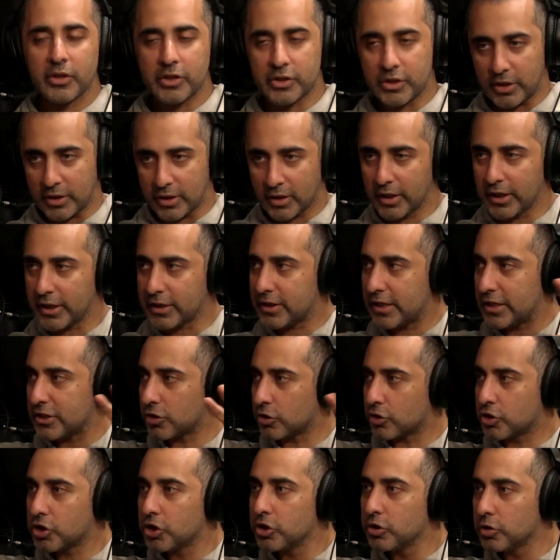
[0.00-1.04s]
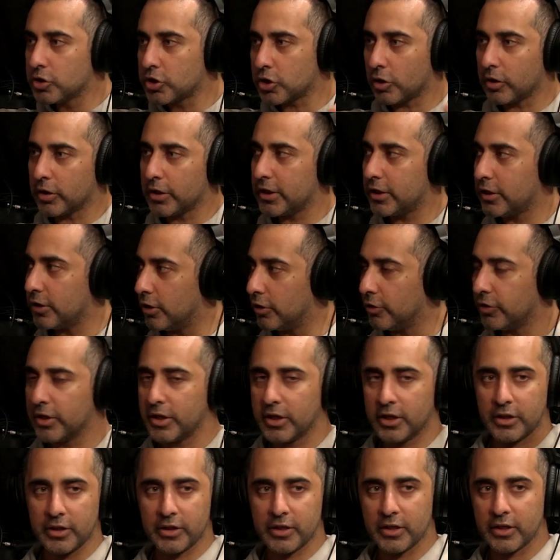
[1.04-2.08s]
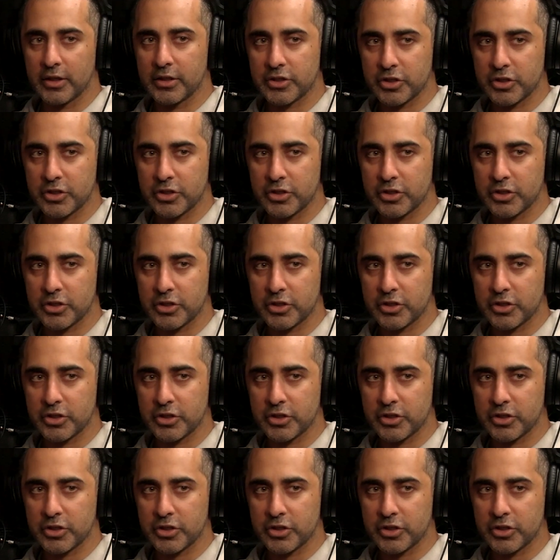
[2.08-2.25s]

There's nothing linked. These are two totally, the